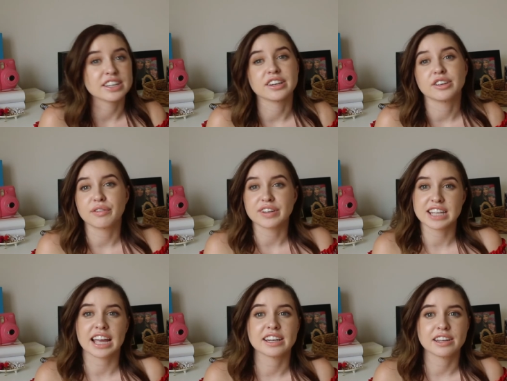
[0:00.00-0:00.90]
and you have a
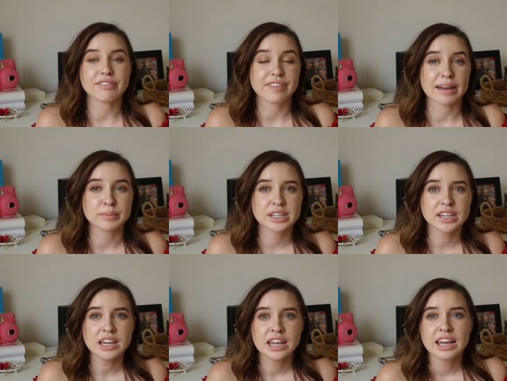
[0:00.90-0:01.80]
tight-knit
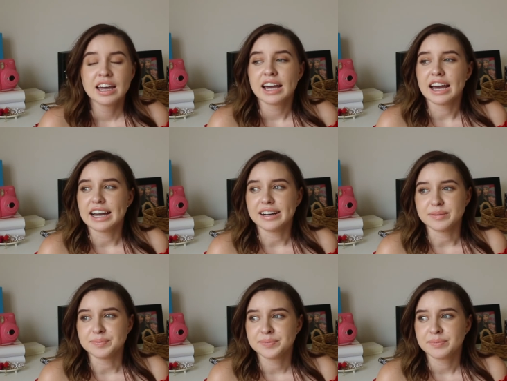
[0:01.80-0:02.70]
family.
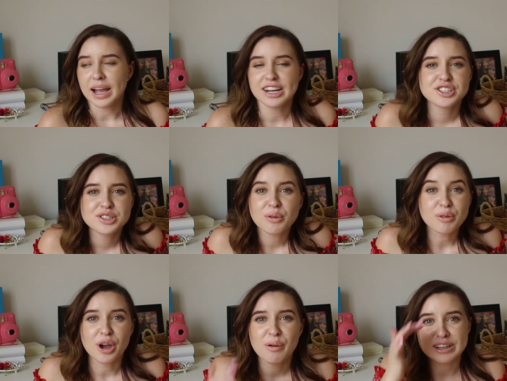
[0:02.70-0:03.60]
I just
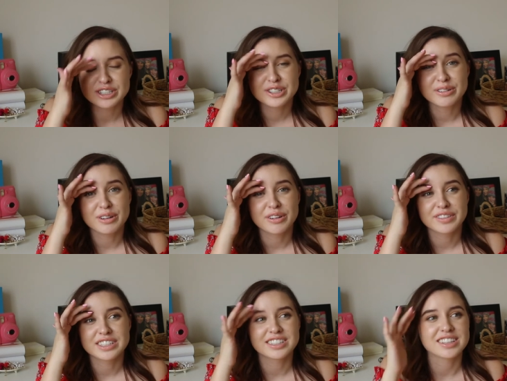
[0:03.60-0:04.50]
don't know. I just don't know if
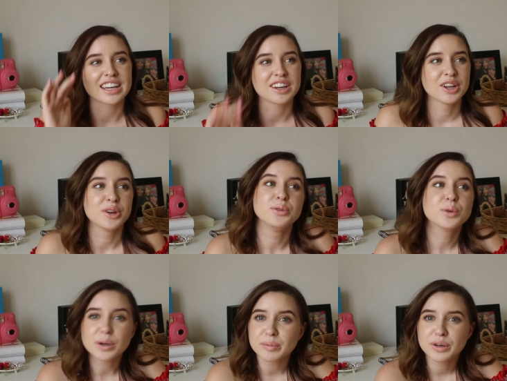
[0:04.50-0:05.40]
this is like
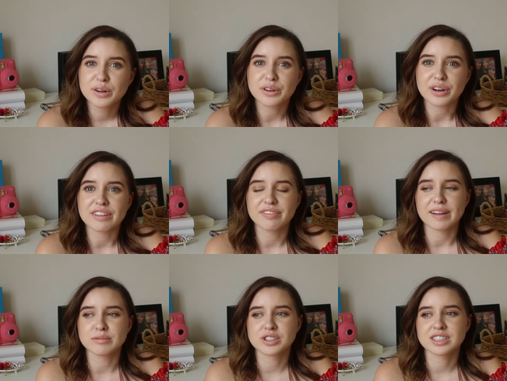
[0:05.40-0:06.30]
normal, or if
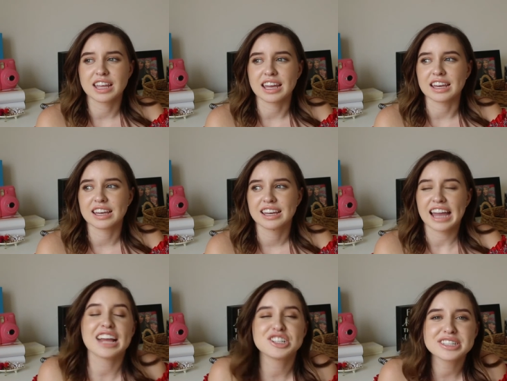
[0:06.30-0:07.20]
I'm just like,
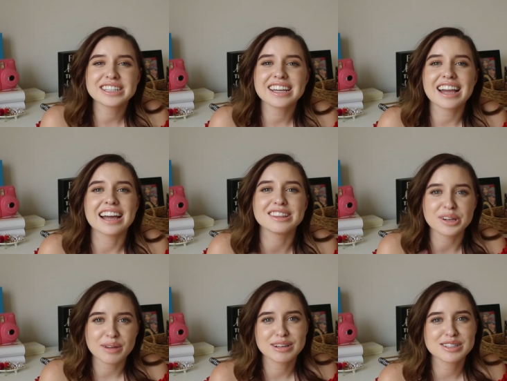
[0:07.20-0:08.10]
I just think I
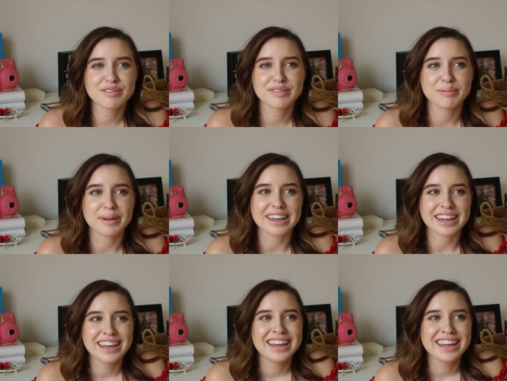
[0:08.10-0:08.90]
look at myself and I'm like,